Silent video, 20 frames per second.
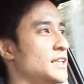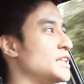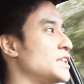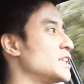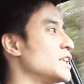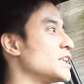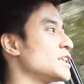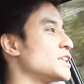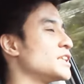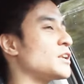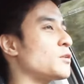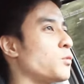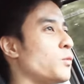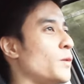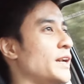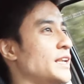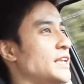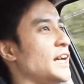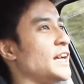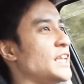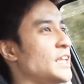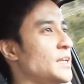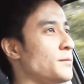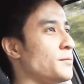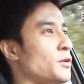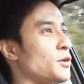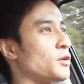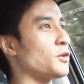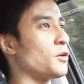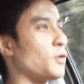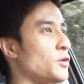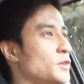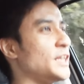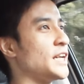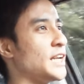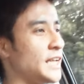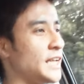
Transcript: this does not weight anymore on the